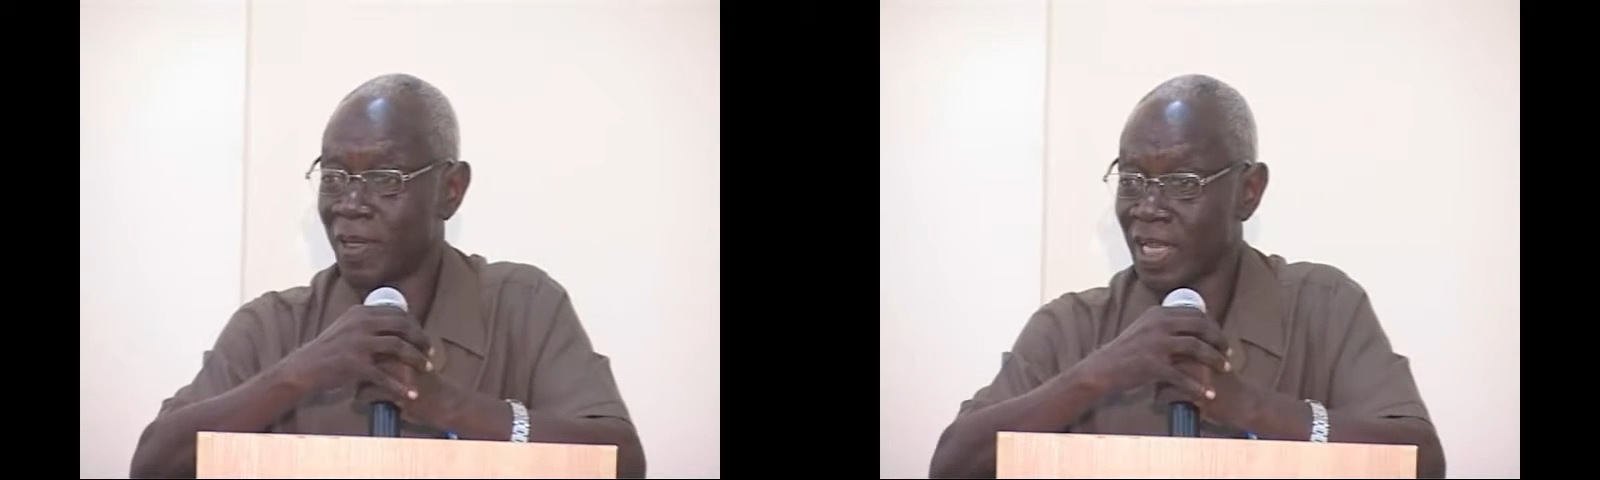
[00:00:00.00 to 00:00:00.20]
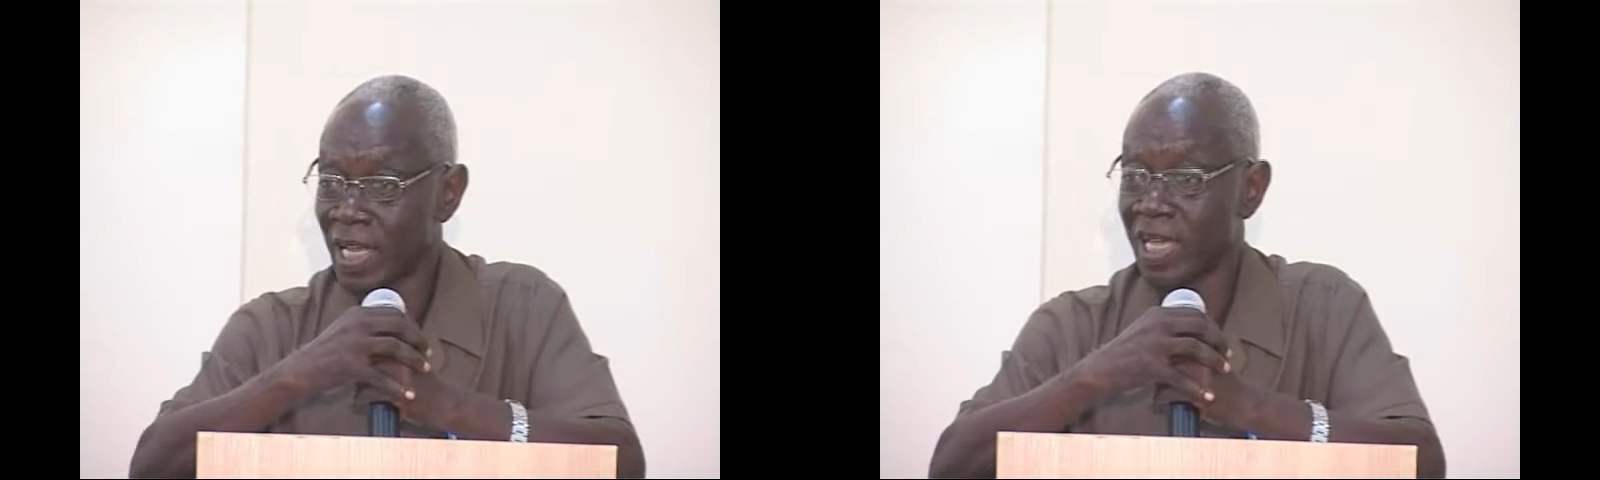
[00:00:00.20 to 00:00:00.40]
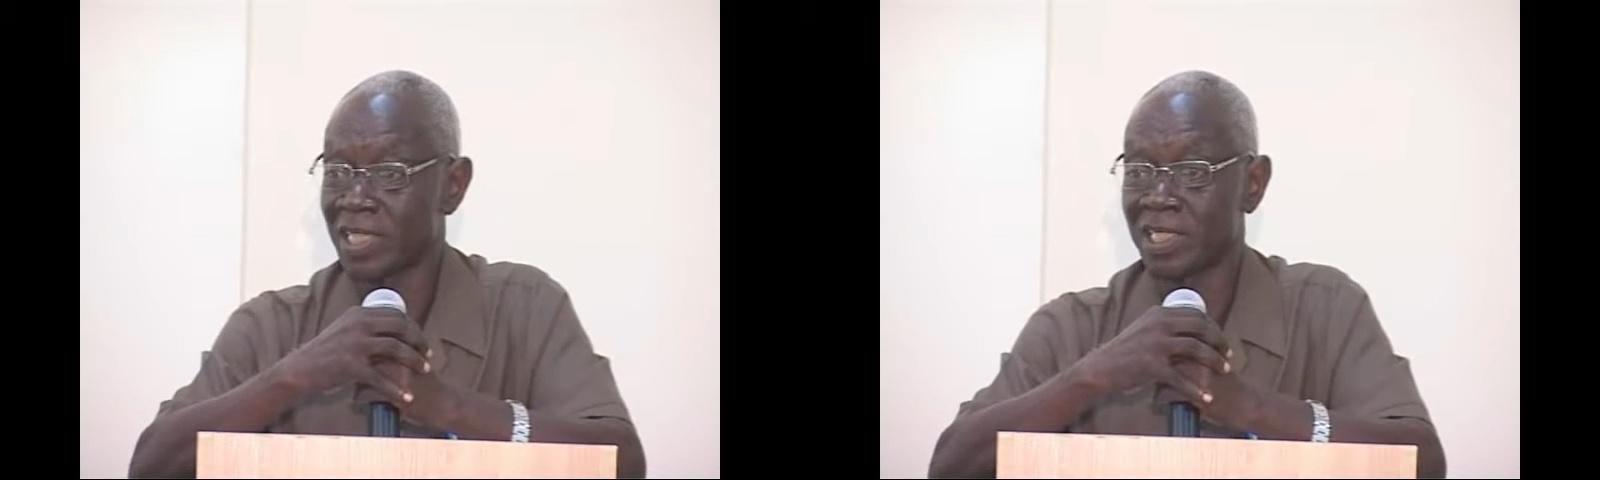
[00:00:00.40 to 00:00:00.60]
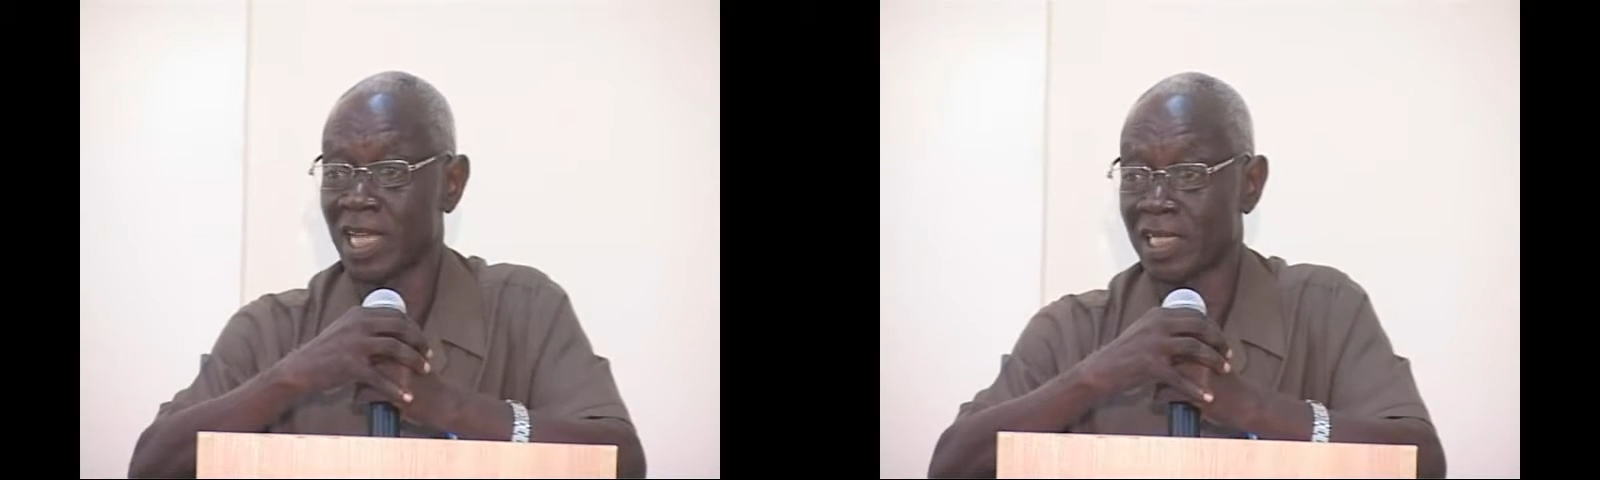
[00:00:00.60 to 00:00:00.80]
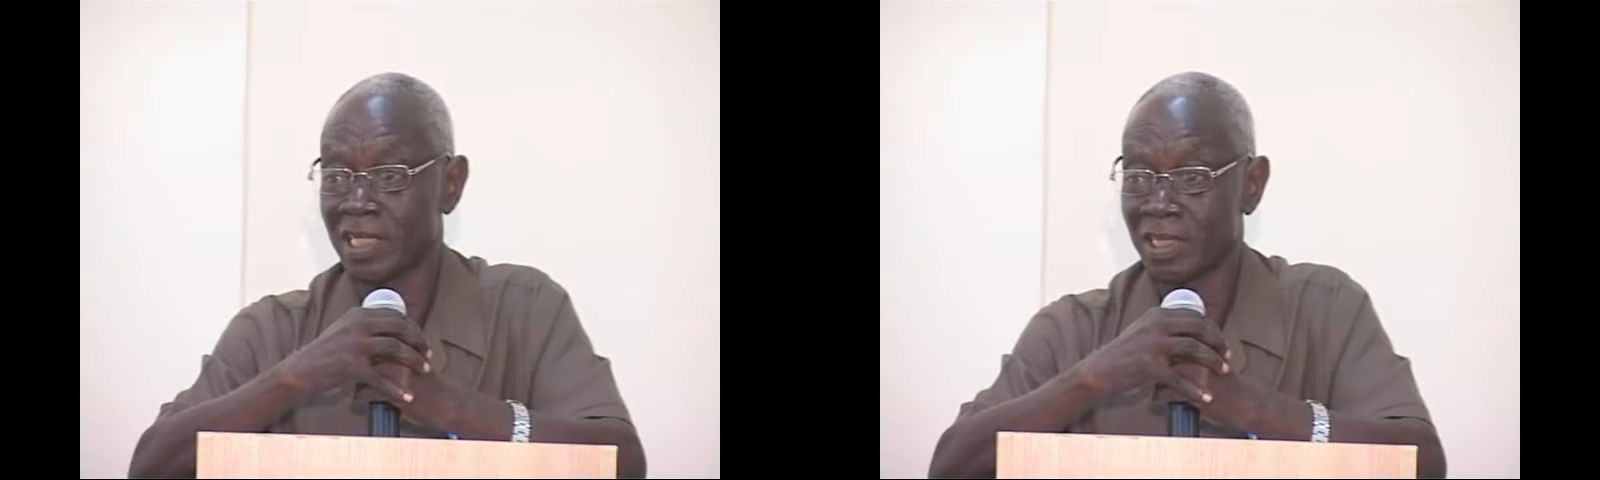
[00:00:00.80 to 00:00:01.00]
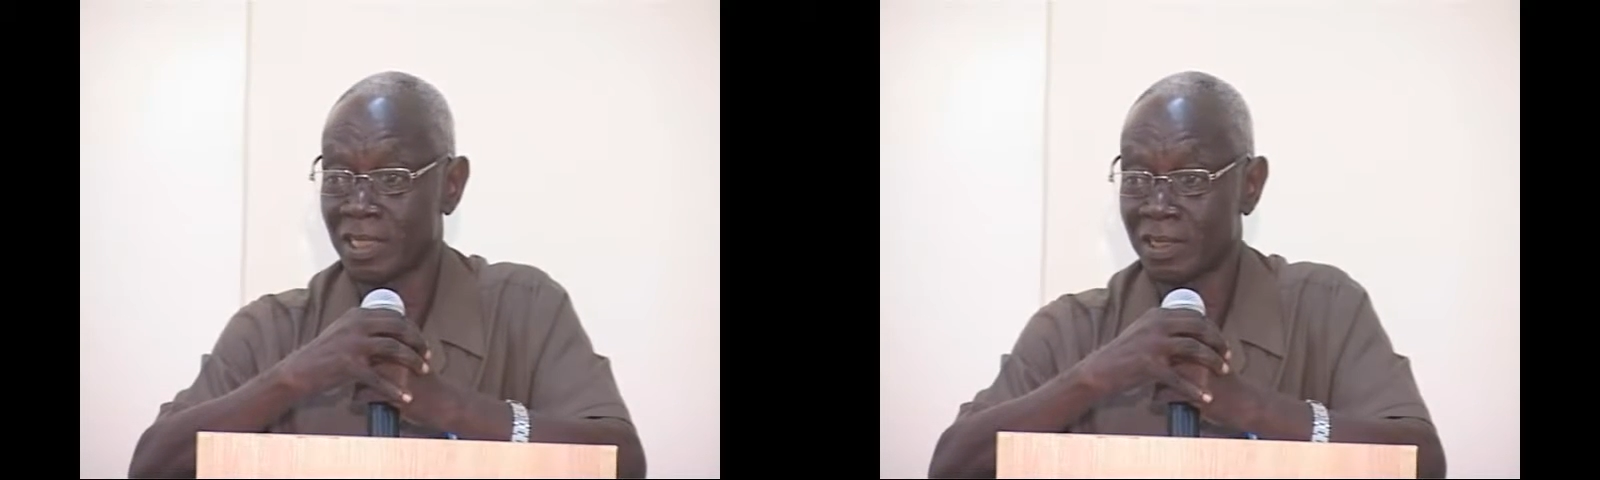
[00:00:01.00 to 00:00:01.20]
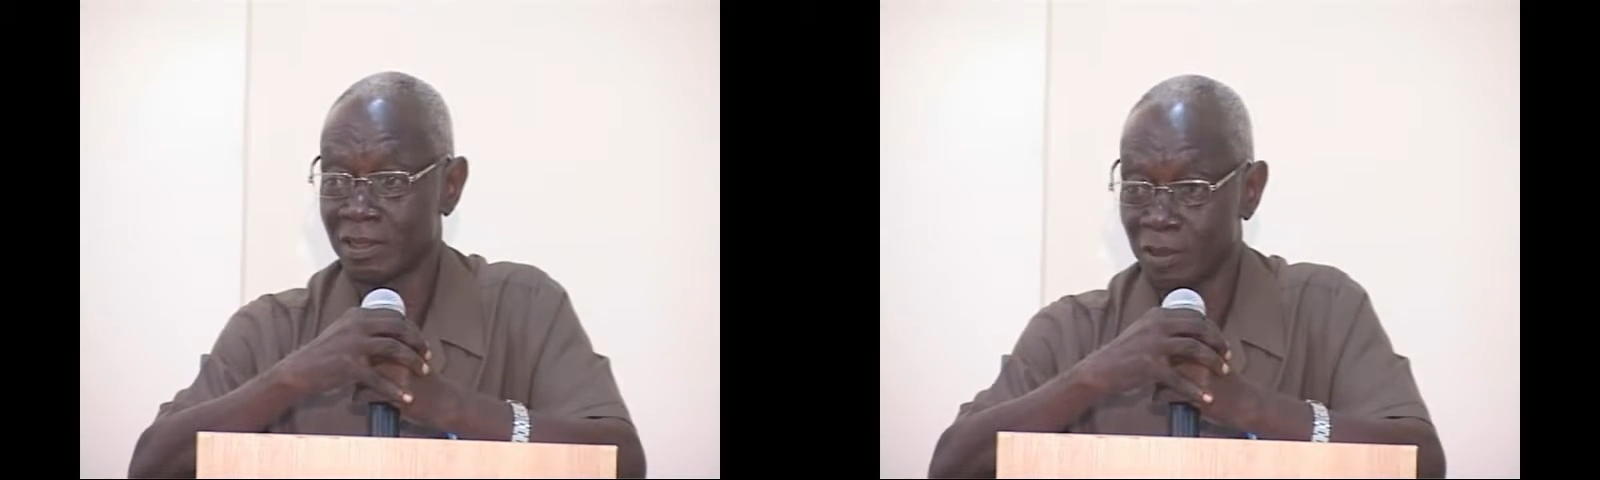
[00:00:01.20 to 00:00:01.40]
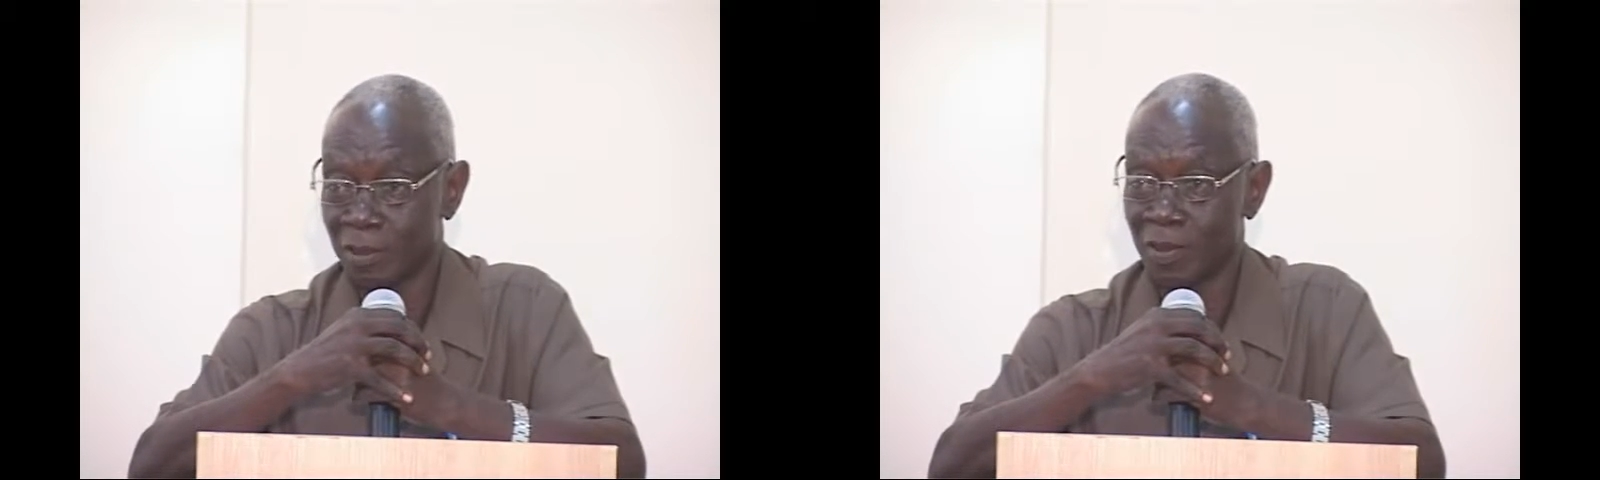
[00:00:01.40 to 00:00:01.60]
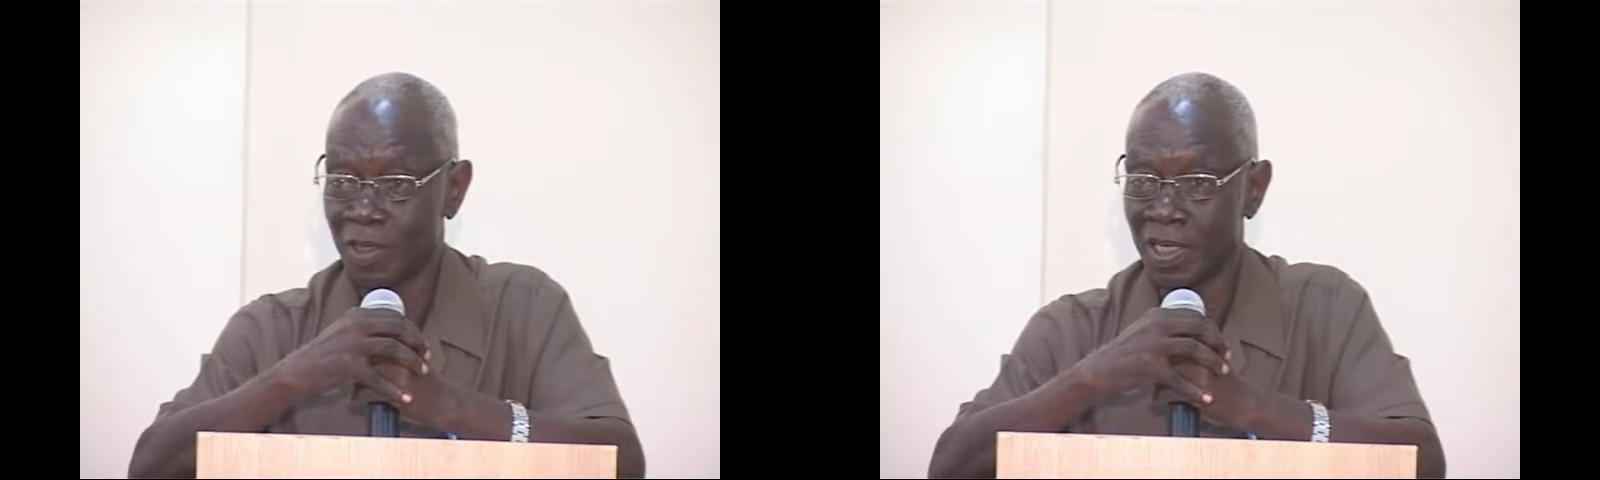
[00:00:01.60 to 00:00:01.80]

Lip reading: their exercise, you know.